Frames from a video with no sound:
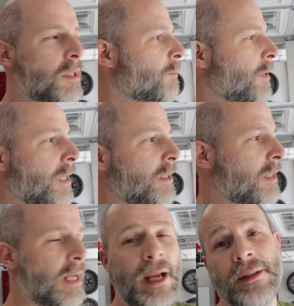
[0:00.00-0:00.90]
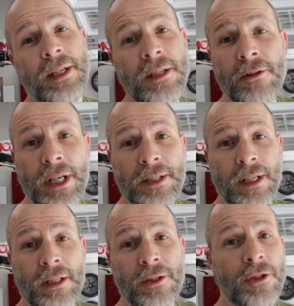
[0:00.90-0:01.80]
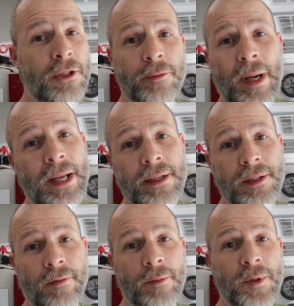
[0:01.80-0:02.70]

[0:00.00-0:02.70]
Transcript: But they they sell kits like this. You can just buy this from